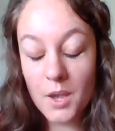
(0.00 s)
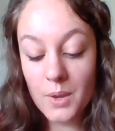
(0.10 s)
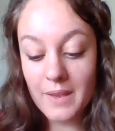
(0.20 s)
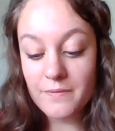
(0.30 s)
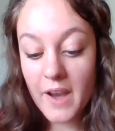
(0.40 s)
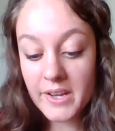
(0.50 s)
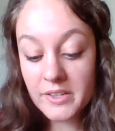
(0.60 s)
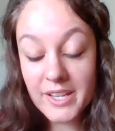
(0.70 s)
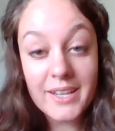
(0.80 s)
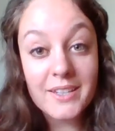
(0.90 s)
Okay,
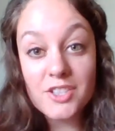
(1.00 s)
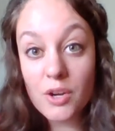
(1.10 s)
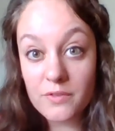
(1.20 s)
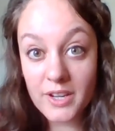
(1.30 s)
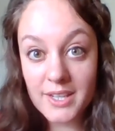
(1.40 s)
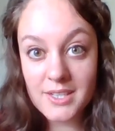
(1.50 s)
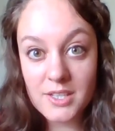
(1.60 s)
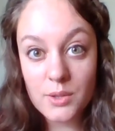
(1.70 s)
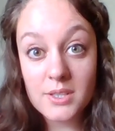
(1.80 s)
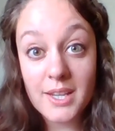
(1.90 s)
finally, don't forget to
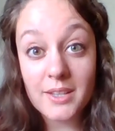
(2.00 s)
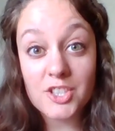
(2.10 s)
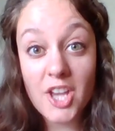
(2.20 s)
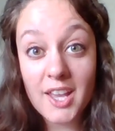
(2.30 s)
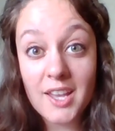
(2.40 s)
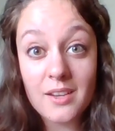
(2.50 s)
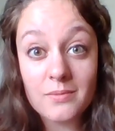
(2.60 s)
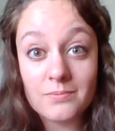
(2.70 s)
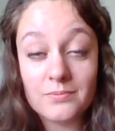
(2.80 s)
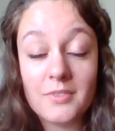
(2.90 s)
do the daily check in
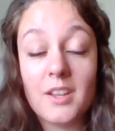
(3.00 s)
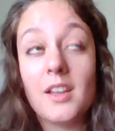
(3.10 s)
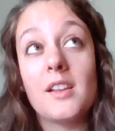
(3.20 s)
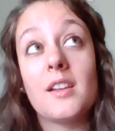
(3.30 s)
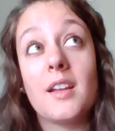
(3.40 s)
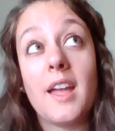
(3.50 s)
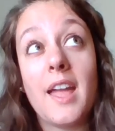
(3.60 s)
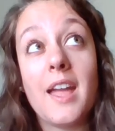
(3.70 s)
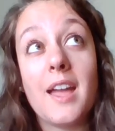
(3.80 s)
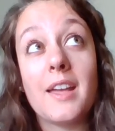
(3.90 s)

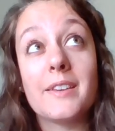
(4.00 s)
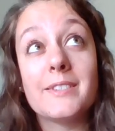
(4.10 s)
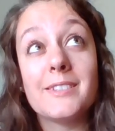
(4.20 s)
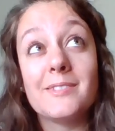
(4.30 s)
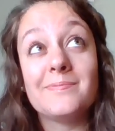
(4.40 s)
and